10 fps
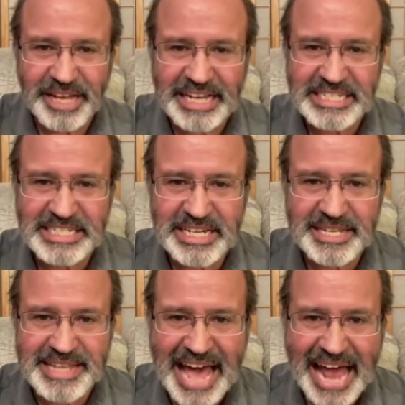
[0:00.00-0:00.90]
It's
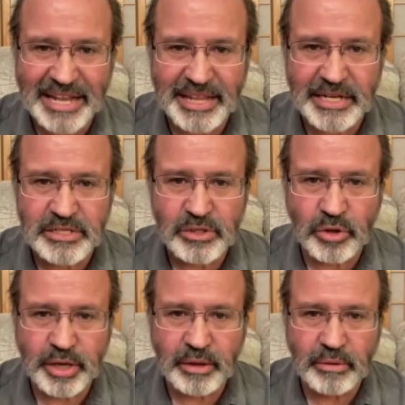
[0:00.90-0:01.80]
just that is
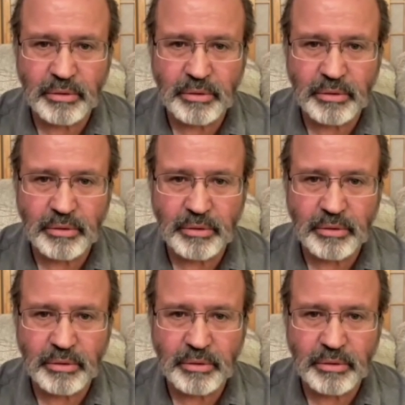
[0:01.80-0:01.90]
looking,